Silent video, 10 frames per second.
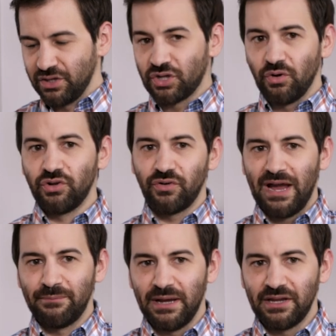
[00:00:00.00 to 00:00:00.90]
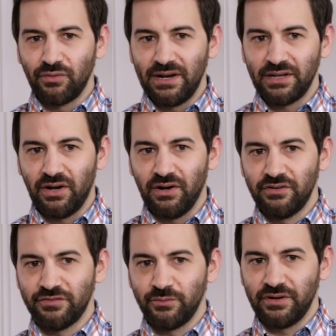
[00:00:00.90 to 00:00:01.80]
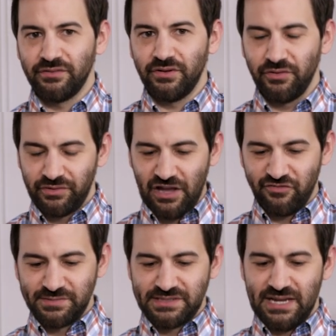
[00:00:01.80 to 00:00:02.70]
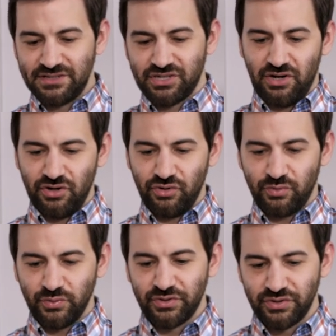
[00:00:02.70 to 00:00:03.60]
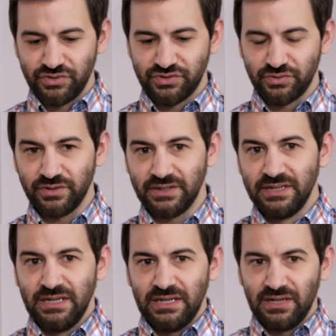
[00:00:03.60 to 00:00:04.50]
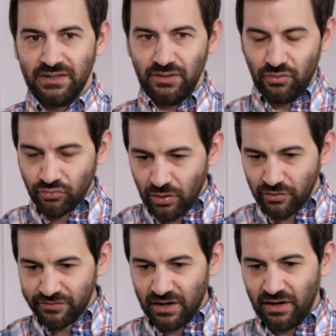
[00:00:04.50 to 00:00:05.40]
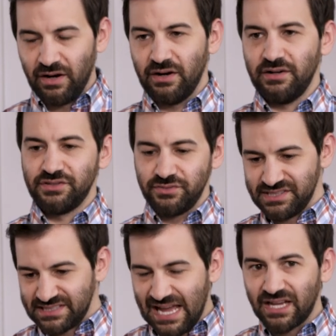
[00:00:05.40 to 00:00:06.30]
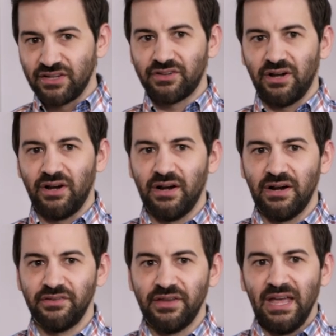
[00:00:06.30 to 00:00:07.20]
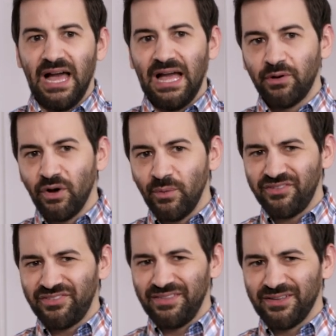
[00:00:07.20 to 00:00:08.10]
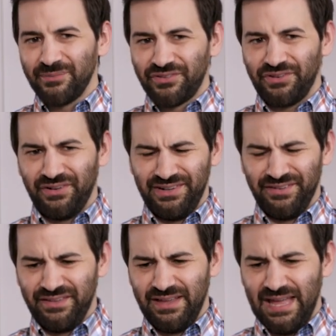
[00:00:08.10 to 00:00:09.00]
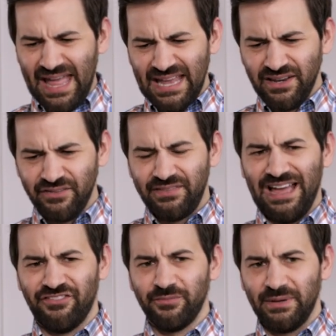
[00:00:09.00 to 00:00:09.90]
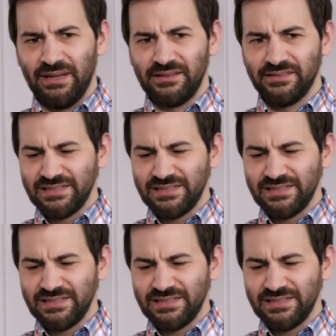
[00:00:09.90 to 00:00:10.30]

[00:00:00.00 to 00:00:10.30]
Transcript: go to grab my credit card from one of those alphabetized card holders or a row of cards or a stack of cards, I would always see them start near the end of the alphabet and